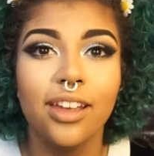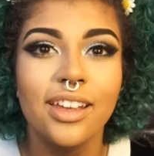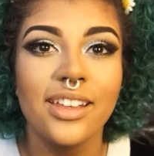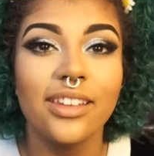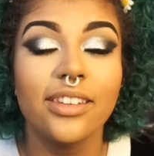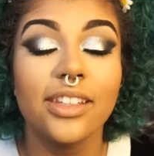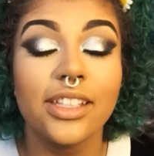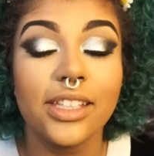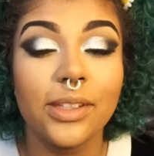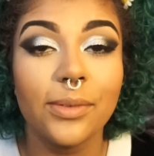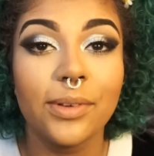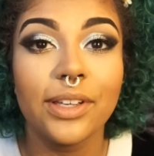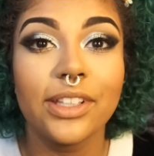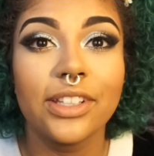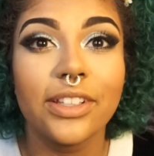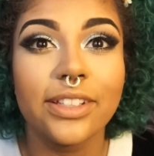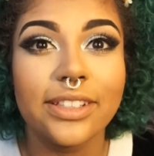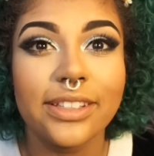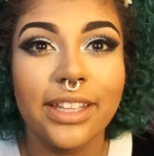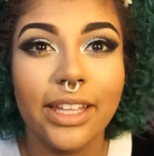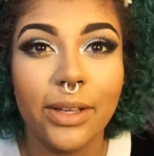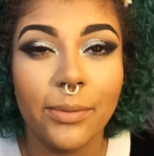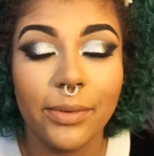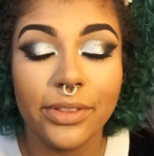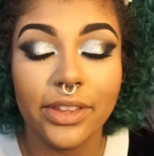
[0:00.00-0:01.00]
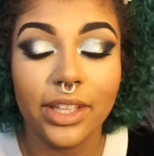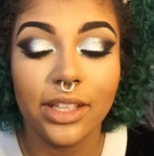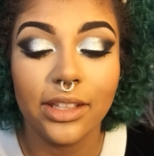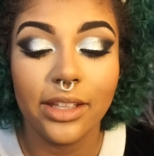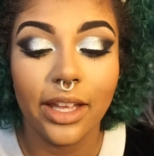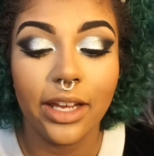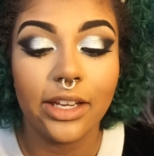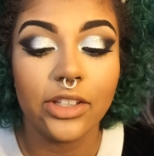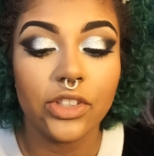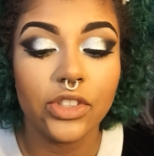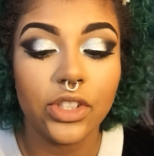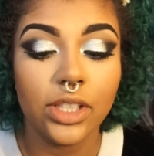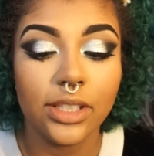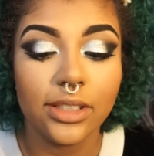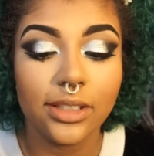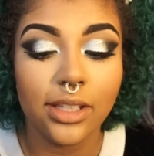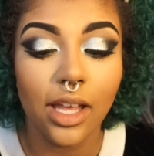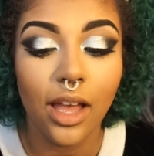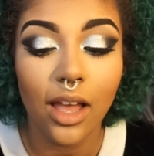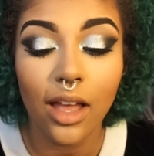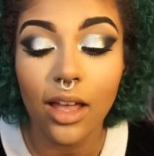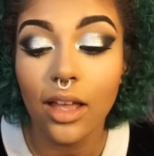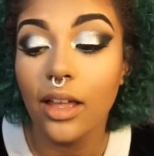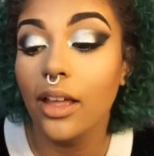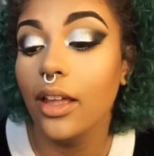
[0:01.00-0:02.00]
And this is what it looks like with the lashes
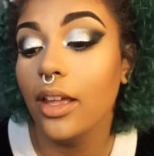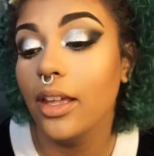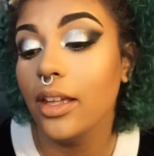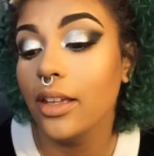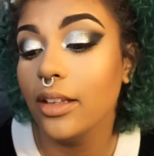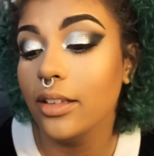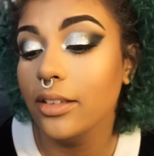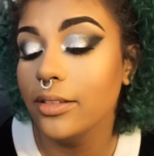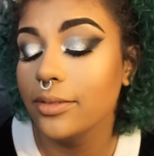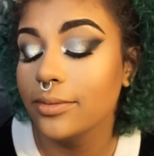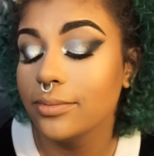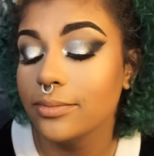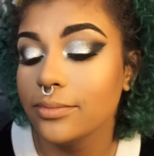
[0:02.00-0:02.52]
on.